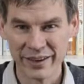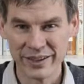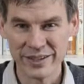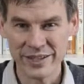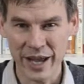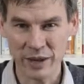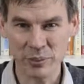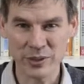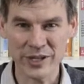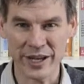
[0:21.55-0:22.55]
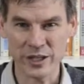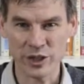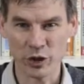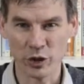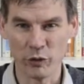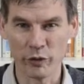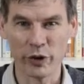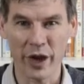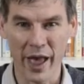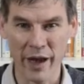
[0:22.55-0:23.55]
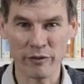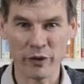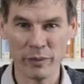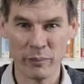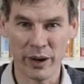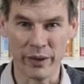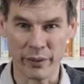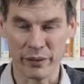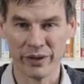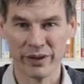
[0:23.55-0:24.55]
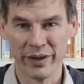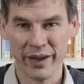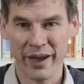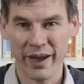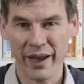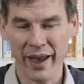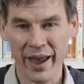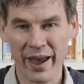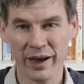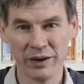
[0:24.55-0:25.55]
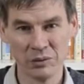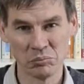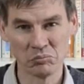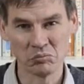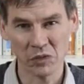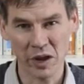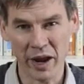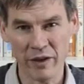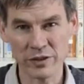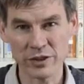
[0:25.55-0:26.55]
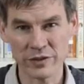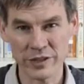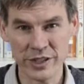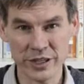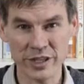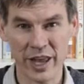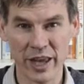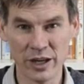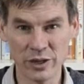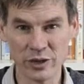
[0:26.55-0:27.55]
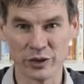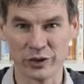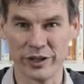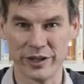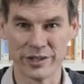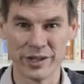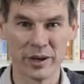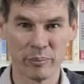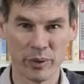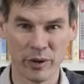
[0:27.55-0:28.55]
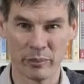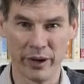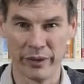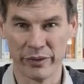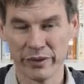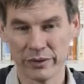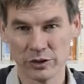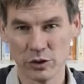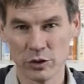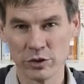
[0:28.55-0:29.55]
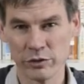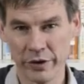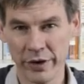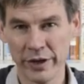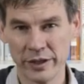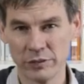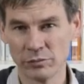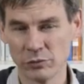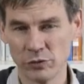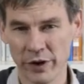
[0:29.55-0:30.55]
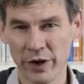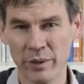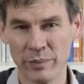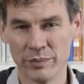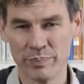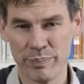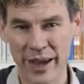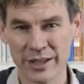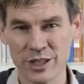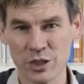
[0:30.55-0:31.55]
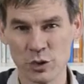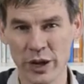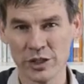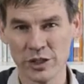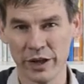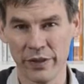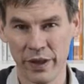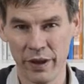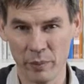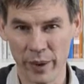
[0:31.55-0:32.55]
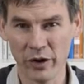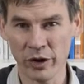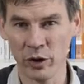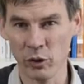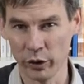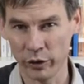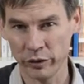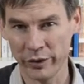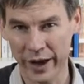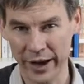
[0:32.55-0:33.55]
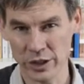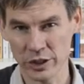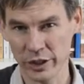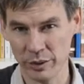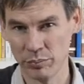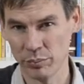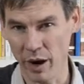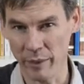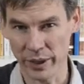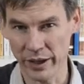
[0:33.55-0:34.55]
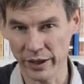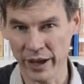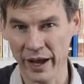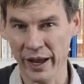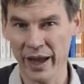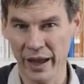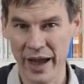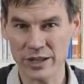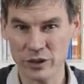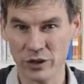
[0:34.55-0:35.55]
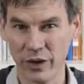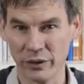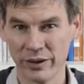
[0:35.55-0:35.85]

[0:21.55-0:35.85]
10% turnover every month, and an average of 6 injuries per month. So it was a very, very bad situation, and the American owner had actually brought me in to kind of ask around.